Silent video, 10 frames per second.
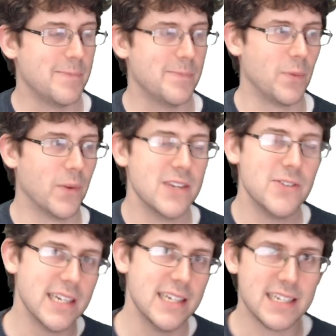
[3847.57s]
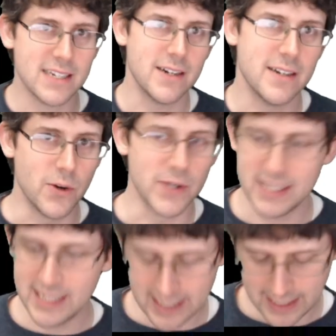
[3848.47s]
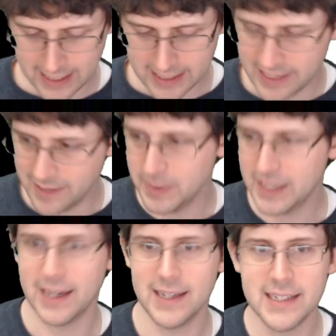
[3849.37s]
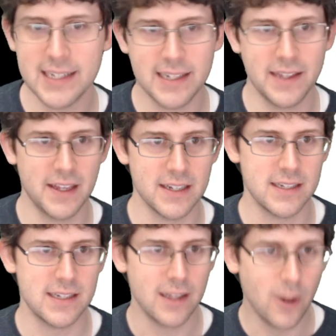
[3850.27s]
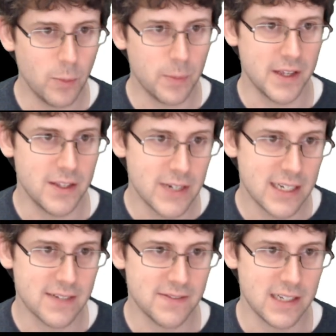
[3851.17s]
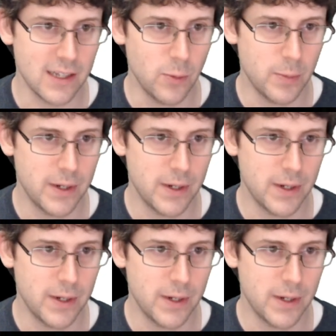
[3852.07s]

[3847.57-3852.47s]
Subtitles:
What you need to start noticing is that because the units of slope